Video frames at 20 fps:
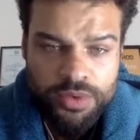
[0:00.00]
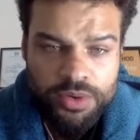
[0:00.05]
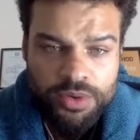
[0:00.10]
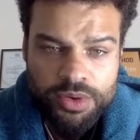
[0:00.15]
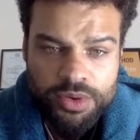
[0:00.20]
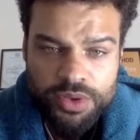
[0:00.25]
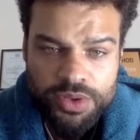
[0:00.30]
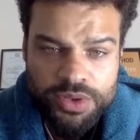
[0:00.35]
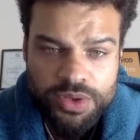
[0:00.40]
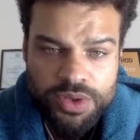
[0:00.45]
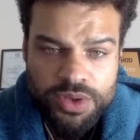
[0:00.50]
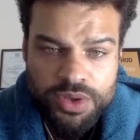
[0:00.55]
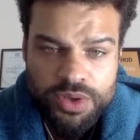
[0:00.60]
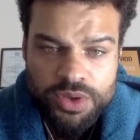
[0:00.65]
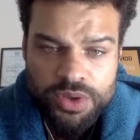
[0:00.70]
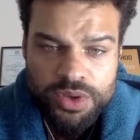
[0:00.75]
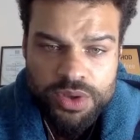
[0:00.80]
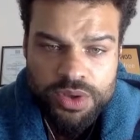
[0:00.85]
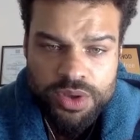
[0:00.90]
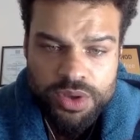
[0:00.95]
Very good.
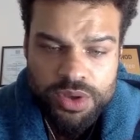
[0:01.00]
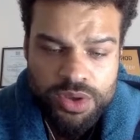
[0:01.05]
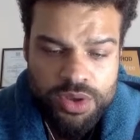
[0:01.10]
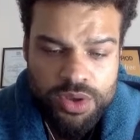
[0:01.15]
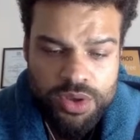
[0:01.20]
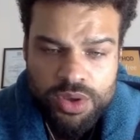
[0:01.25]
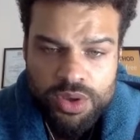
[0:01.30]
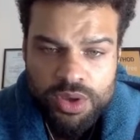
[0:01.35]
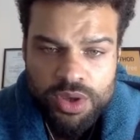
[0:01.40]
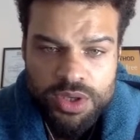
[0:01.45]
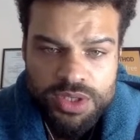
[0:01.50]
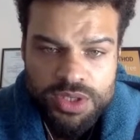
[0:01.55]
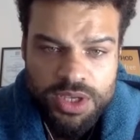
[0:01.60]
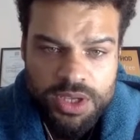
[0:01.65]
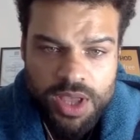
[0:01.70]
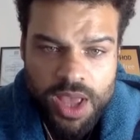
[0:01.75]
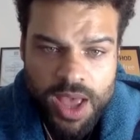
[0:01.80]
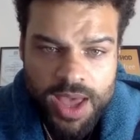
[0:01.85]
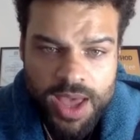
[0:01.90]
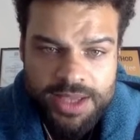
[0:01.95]
So
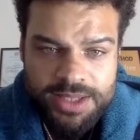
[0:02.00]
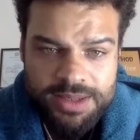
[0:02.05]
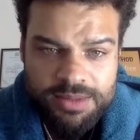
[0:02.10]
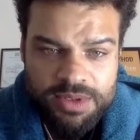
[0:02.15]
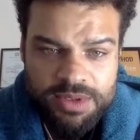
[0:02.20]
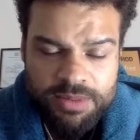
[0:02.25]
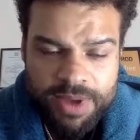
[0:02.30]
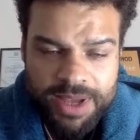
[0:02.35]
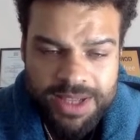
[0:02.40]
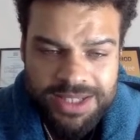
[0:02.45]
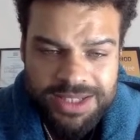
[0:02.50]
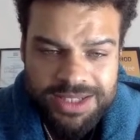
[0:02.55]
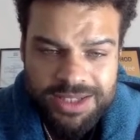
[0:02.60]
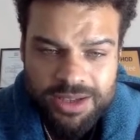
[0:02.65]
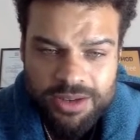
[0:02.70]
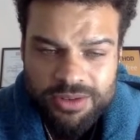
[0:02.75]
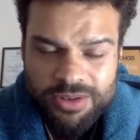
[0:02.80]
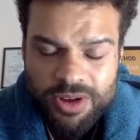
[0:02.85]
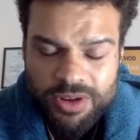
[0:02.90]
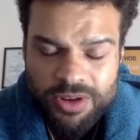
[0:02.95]
asymptomatic, so
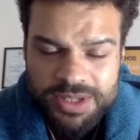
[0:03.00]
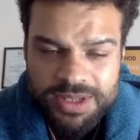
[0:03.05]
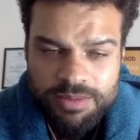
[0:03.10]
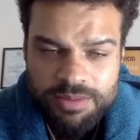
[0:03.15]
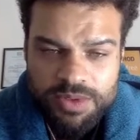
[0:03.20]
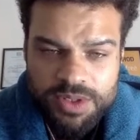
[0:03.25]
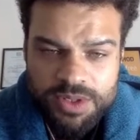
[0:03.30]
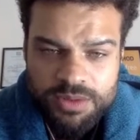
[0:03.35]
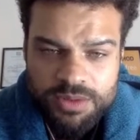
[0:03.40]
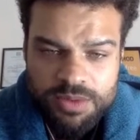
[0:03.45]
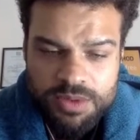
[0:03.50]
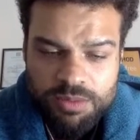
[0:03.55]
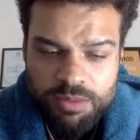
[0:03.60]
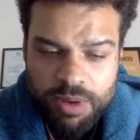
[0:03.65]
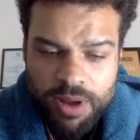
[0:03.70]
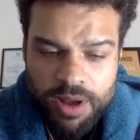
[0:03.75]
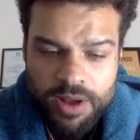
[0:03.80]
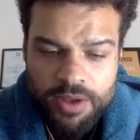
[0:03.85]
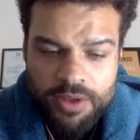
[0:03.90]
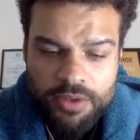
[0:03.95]
no symptoms,
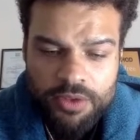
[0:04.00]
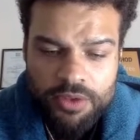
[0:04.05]
but